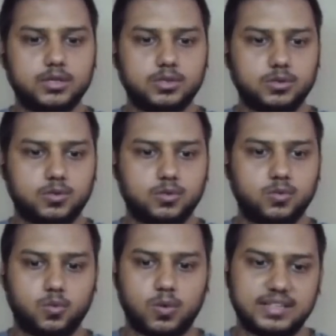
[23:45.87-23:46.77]
so
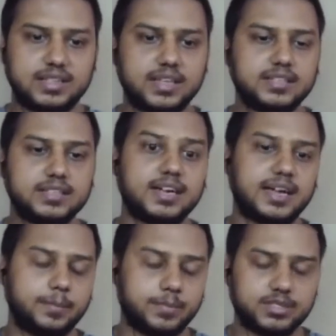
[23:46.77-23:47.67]
one thing that
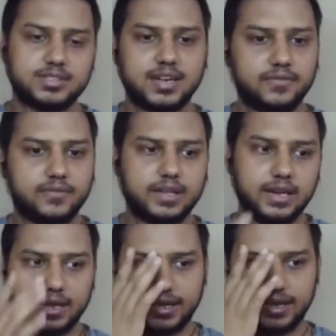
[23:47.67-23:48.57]
i personally feel
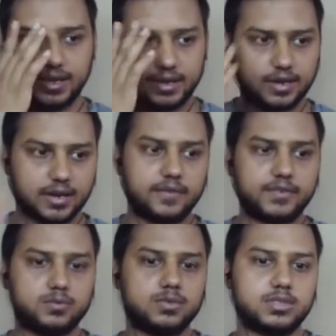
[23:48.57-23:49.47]
like
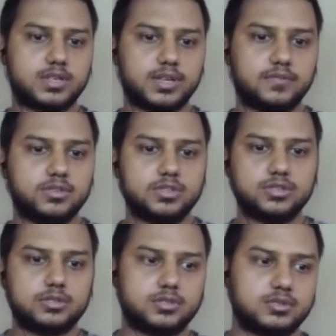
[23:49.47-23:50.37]
after working for
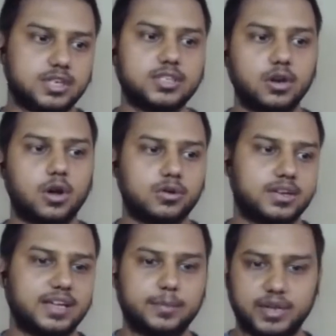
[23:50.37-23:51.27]
such a long
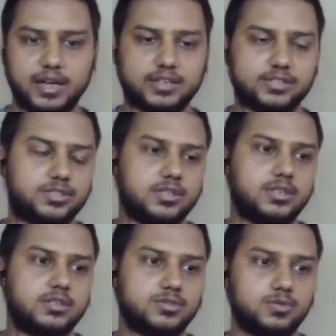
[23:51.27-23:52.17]
time in azure
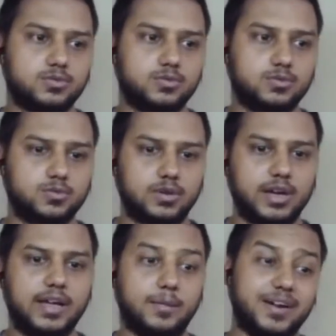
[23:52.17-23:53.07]
so
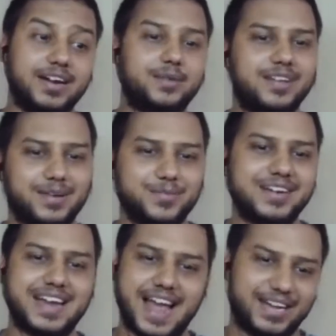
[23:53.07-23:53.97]
i might be a
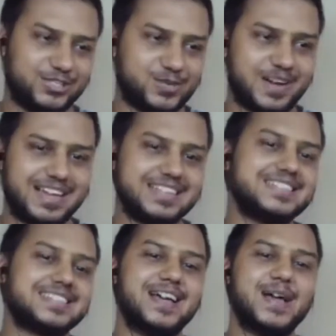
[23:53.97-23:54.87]
bit azure
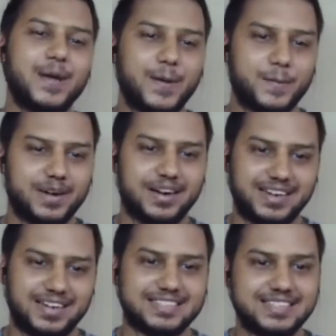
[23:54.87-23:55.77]
biased but
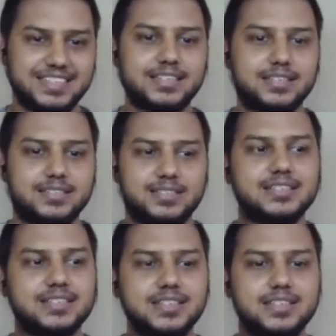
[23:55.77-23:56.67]
yes that
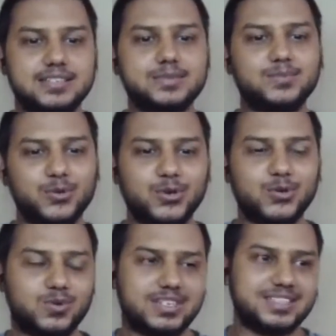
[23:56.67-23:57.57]
this is more
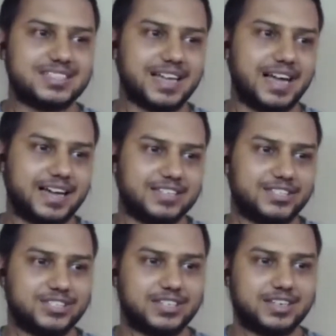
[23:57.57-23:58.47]
towards
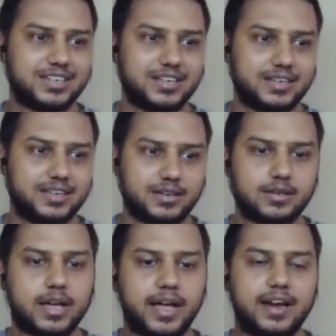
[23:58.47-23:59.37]
azure
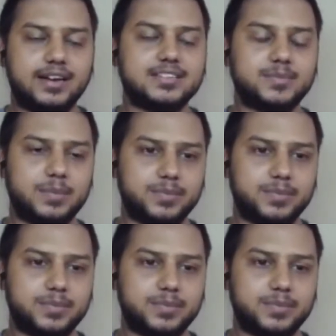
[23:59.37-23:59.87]
and it's my